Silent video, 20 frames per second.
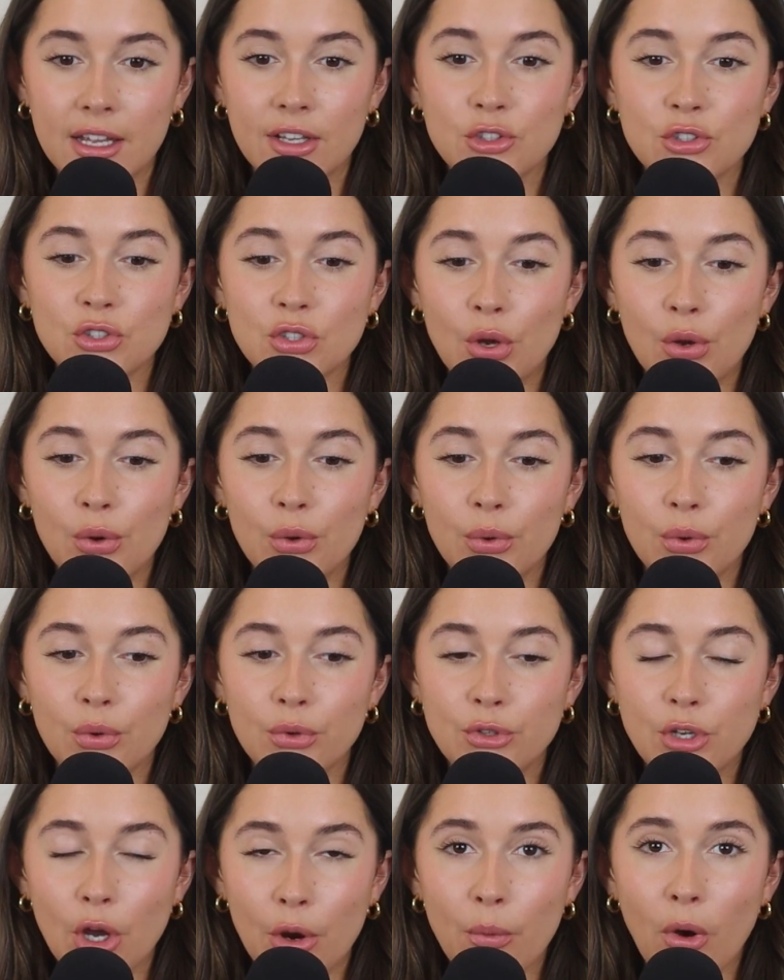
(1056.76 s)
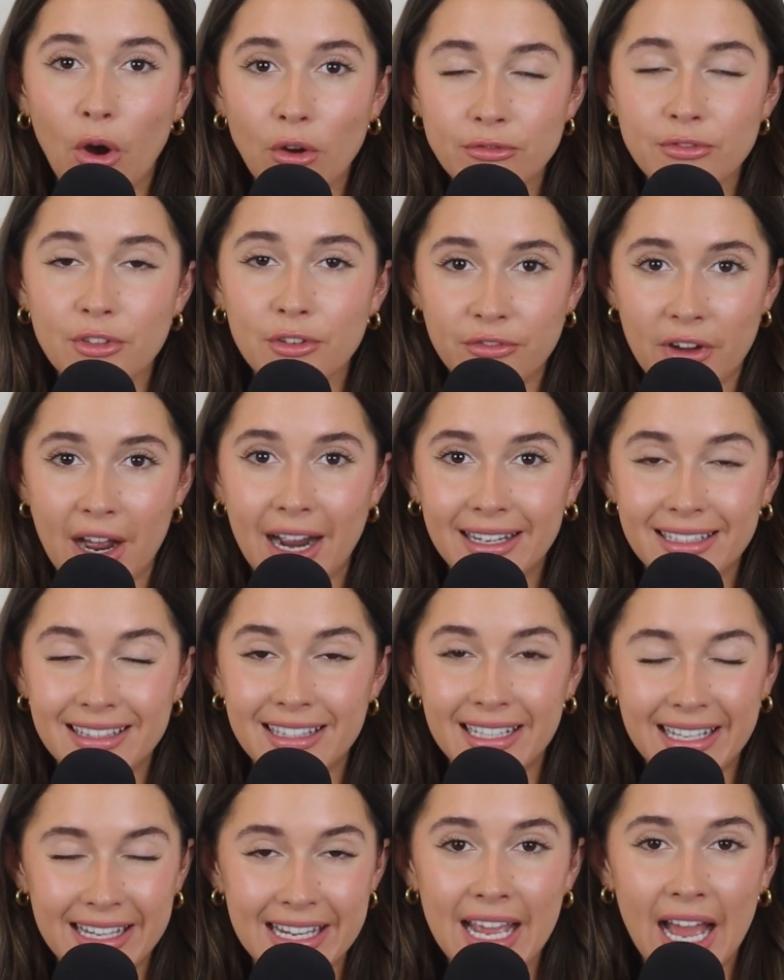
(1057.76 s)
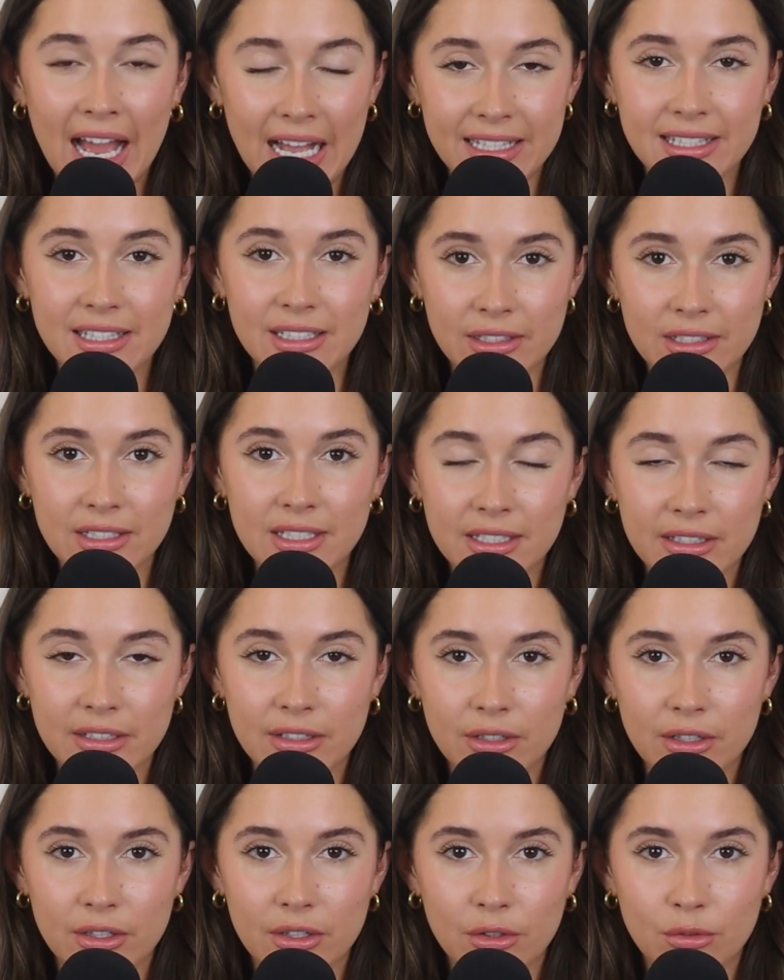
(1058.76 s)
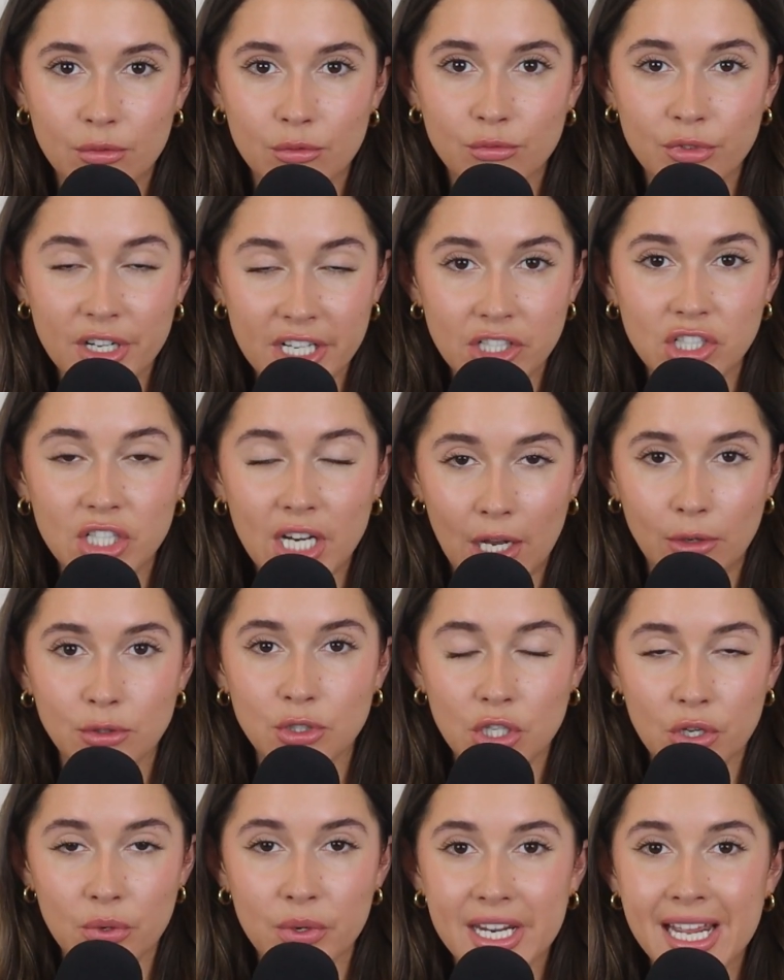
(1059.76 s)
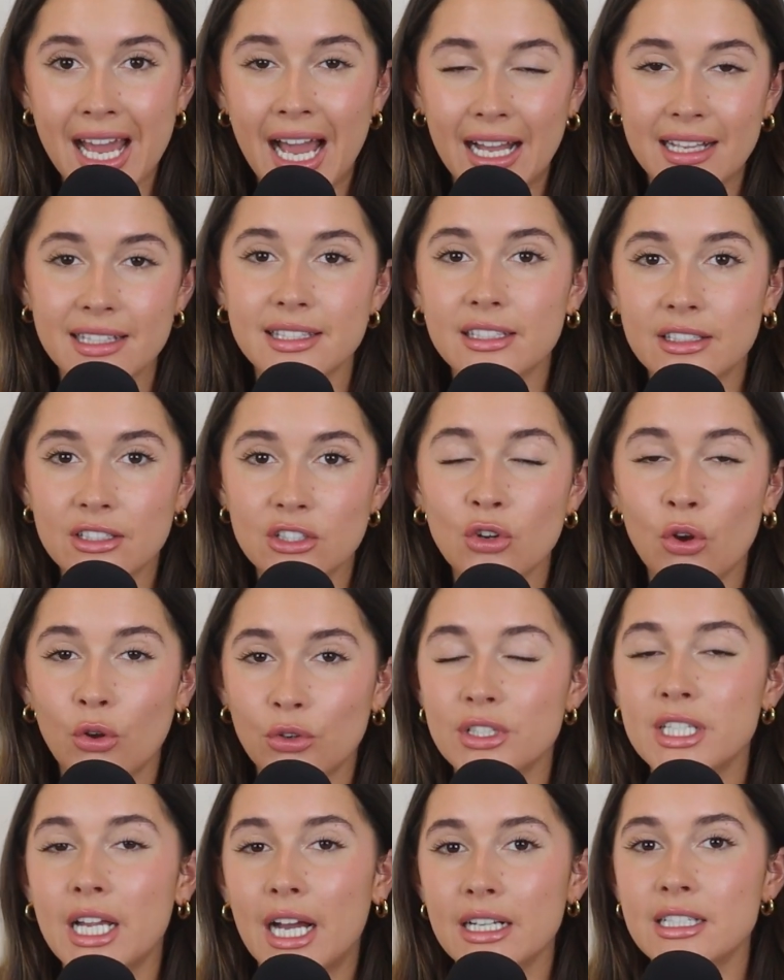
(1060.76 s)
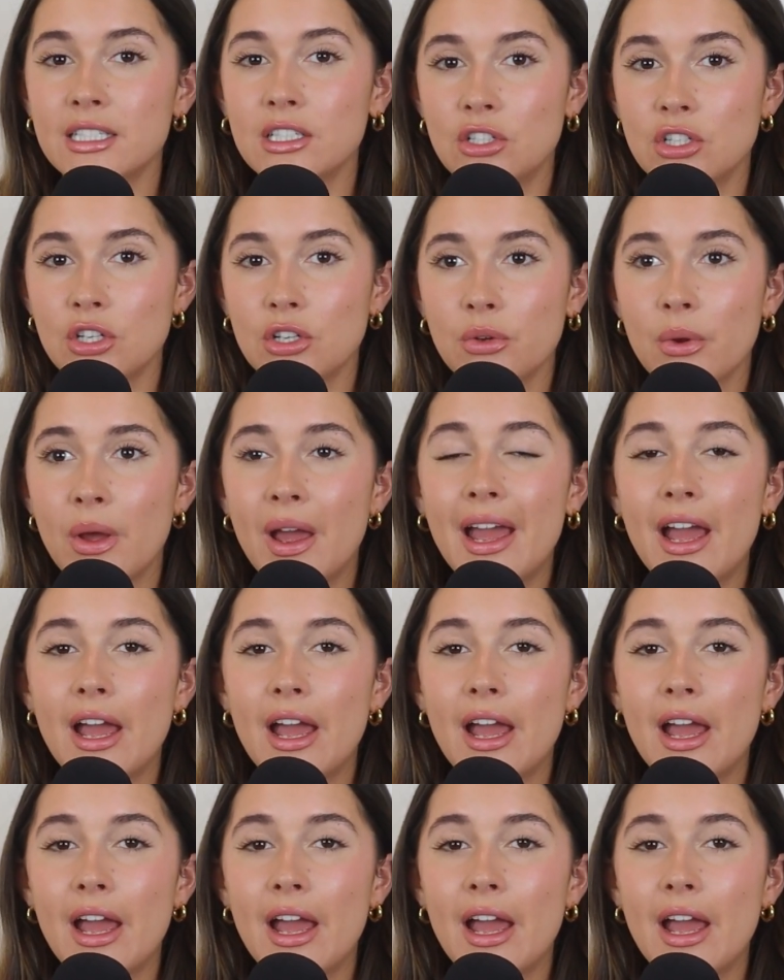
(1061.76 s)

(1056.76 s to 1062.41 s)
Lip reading: So go off the fact that he hasn't reached out to you and he hasn't contacted you.